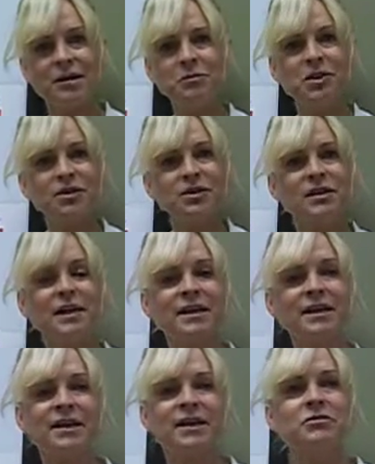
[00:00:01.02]
I'm Dr.
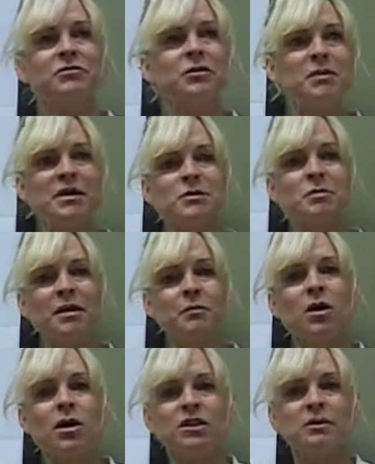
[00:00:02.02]
Langlais from
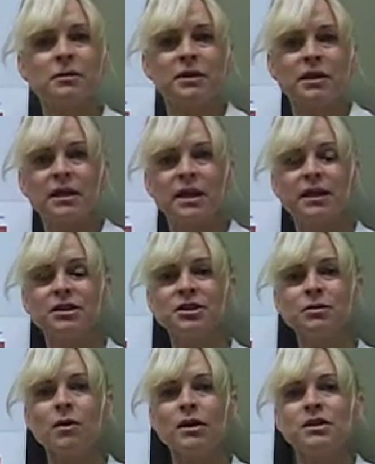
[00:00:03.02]
Hasbramo Hospital, and I
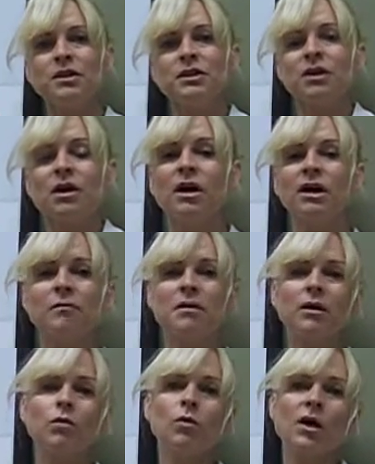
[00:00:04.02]
just wanted to talk
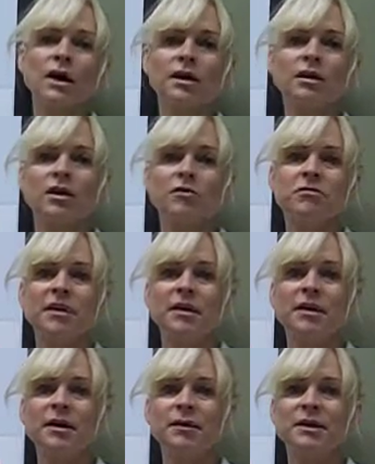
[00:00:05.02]
about why a lot of
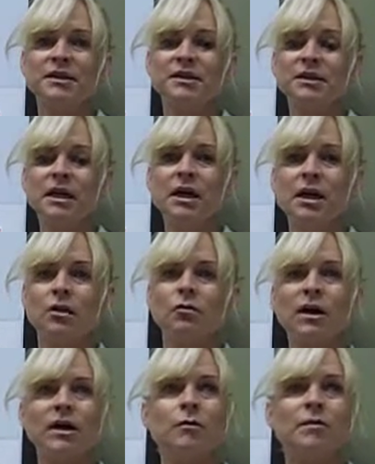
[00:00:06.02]
veterinarians
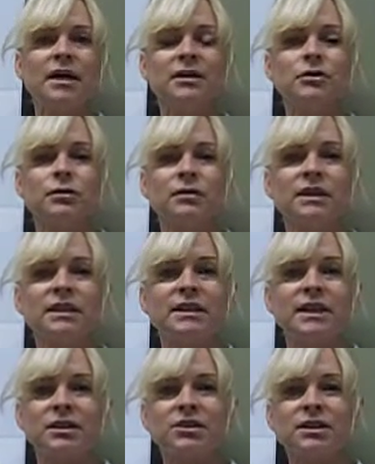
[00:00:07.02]
recommend early
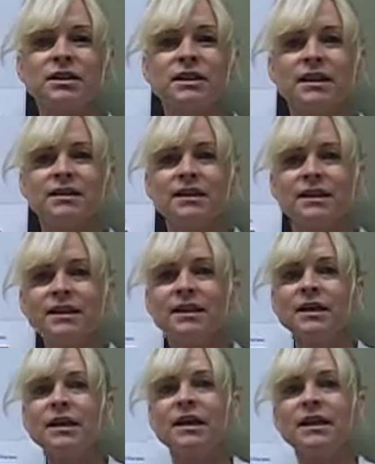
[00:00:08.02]
detection testing.
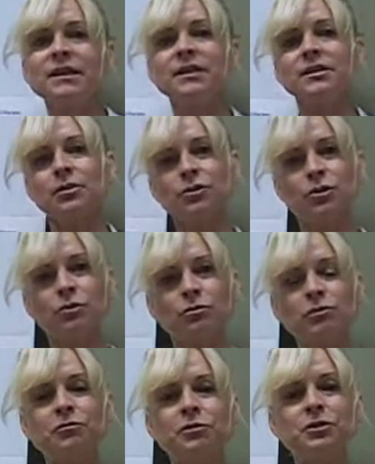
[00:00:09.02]
It's also
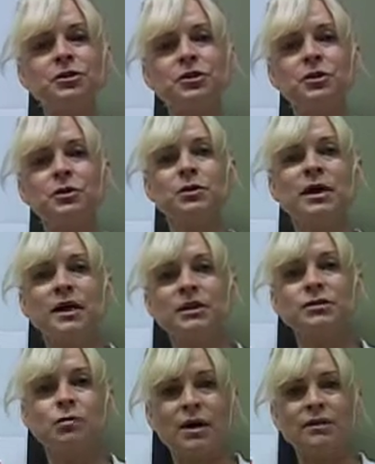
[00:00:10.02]
referred to as
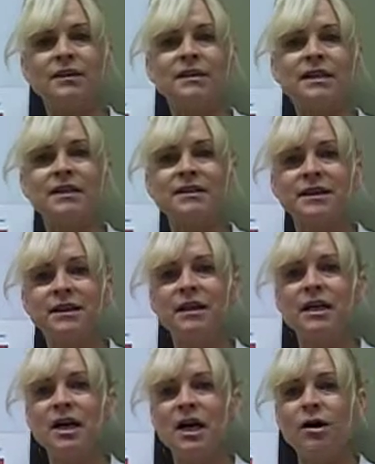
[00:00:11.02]
wellness testing,
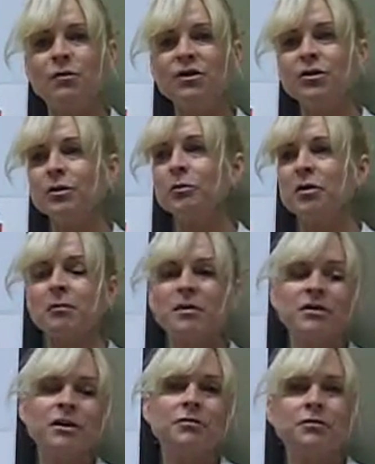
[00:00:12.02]
and we do it
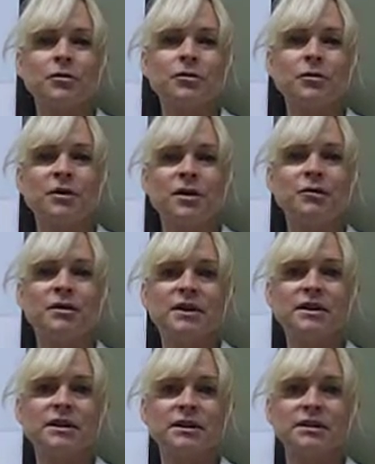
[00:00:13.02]
primarily for three
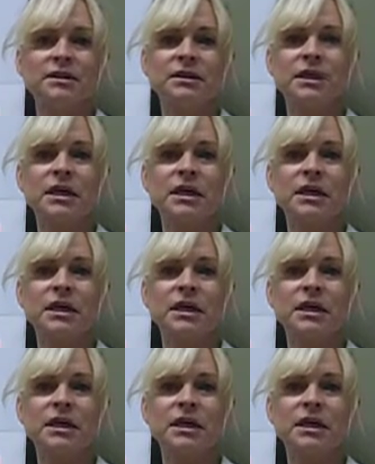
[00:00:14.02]
reasons.